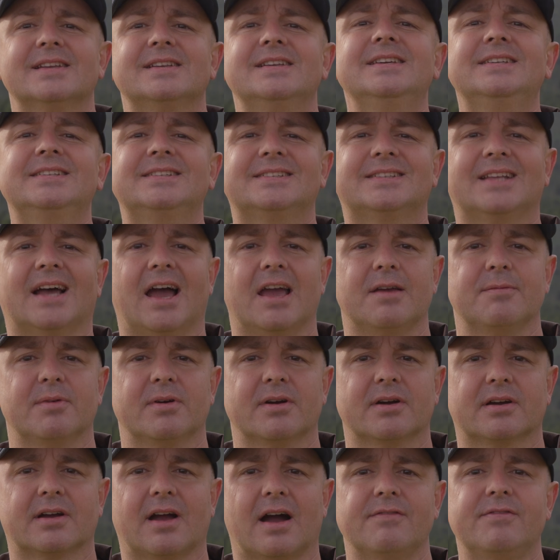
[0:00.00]
this time
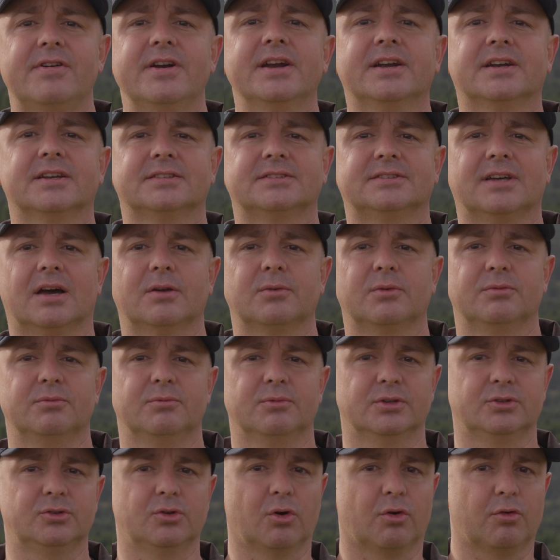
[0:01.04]
covering the sun
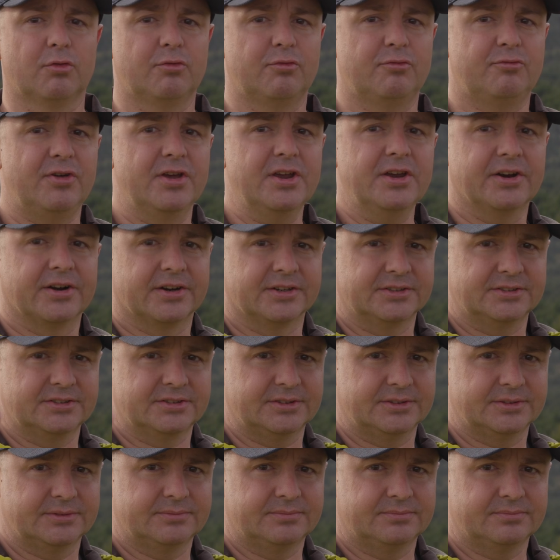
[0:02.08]
with your
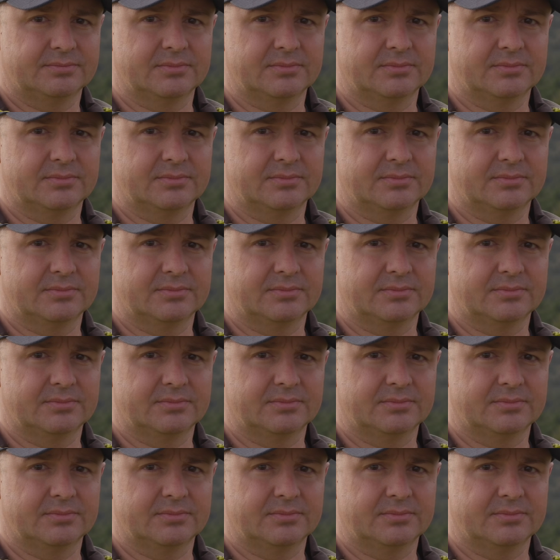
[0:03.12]
fingers.